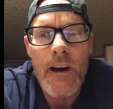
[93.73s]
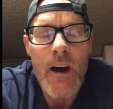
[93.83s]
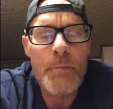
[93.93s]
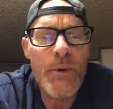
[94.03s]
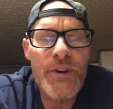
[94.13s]

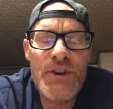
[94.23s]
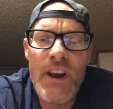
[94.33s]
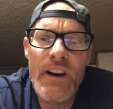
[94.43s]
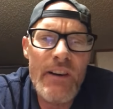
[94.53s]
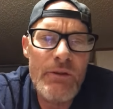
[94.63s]
I
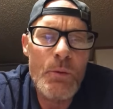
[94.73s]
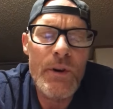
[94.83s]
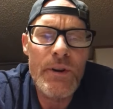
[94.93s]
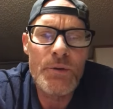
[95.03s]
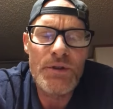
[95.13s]
appreciate
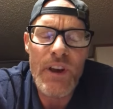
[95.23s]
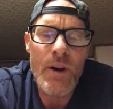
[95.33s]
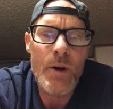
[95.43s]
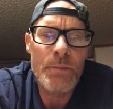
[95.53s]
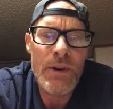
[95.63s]
everyone who's
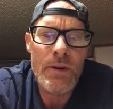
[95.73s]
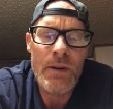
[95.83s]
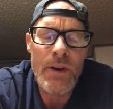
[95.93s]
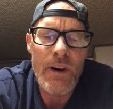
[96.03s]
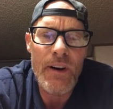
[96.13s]
helped
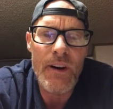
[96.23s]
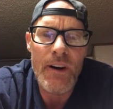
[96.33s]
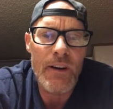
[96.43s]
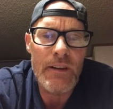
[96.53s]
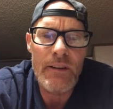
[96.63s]

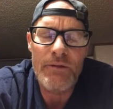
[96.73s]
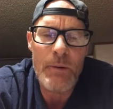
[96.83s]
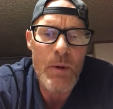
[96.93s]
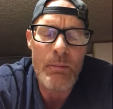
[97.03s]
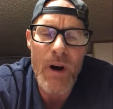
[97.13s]

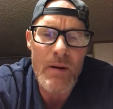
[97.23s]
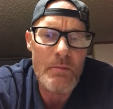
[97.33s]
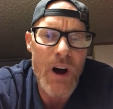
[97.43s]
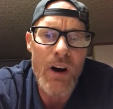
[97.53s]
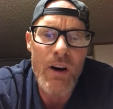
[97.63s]
from the
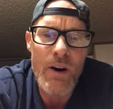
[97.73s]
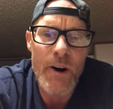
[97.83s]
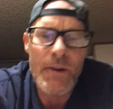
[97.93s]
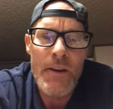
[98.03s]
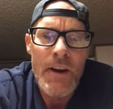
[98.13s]
bottom of my
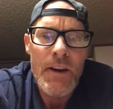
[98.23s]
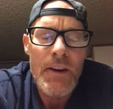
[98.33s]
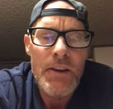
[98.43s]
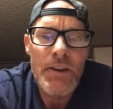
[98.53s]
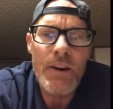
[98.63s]
heart.
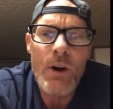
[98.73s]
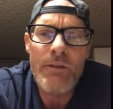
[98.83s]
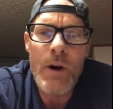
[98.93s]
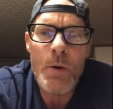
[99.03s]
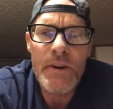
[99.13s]
You know,
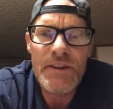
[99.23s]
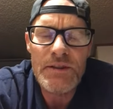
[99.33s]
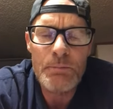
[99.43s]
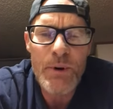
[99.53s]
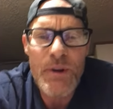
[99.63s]
I've
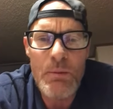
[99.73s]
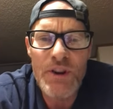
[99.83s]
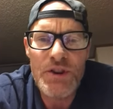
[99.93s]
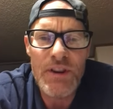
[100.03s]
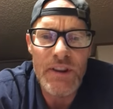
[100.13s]
always pretty
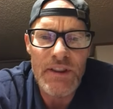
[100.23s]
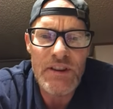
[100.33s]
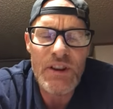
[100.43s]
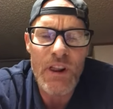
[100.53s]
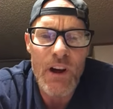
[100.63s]
much done
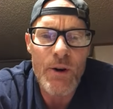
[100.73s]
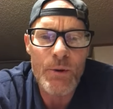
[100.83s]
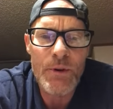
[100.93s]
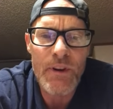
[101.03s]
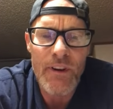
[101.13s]
this
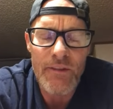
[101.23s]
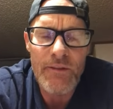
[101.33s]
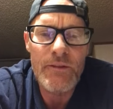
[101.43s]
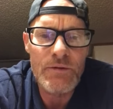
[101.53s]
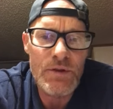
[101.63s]
alone.
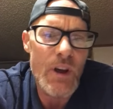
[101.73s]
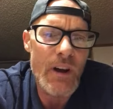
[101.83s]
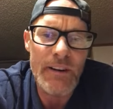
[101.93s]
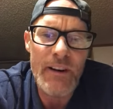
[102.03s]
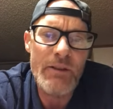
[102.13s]

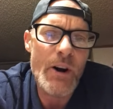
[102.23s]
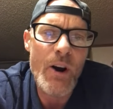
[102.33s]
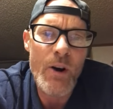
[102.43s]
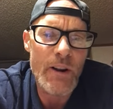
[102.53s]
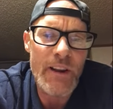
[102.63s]
I never
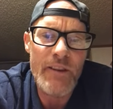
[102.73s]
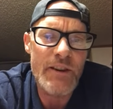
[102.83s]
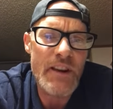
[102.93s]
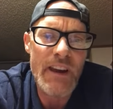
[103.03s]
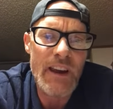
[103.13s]
hardly
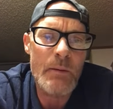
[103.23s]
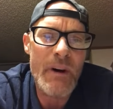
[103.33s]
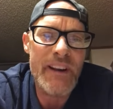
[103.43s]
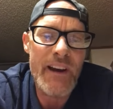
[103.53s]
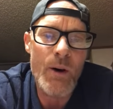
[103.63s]
ever take
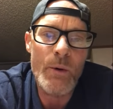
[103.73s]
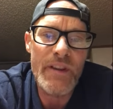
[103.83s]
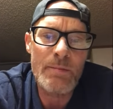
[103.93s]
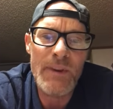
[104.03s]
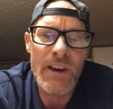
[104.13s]
anybody out
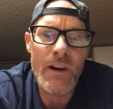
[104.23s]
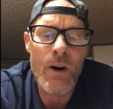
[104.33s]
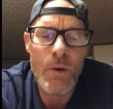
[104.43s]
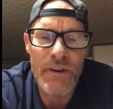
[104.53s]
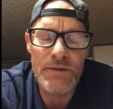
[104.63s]
with me. I
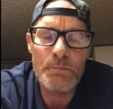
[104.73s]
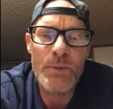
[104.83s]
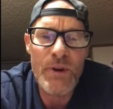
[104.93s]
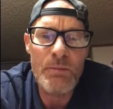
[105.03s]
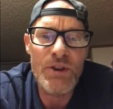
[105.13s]
always
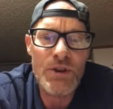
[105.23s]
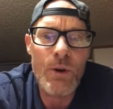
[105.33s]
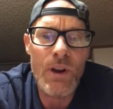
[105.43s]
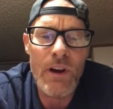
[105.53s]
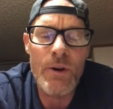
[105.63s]
pretty much
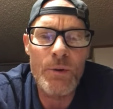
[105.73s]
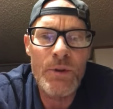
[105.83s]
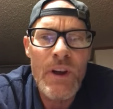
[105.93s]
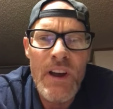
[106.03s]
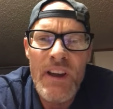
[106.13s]
go
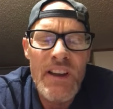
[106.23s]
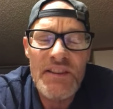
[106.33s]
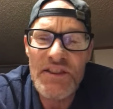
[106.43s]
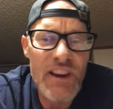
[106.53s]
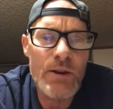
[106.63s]
alone.
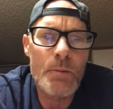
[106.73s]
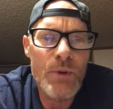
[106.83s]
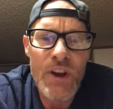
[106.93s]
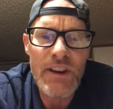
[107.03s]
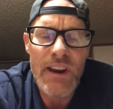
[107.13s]

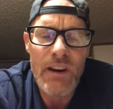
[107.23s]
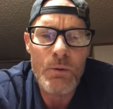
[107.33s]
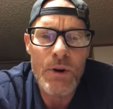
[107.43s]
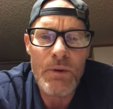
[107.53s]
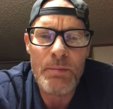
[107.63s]
Seldom do I take
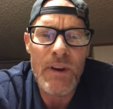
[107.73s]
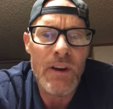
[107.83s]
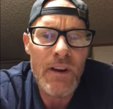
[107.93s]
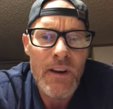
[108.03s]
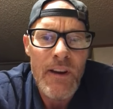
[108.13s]
anyone with me.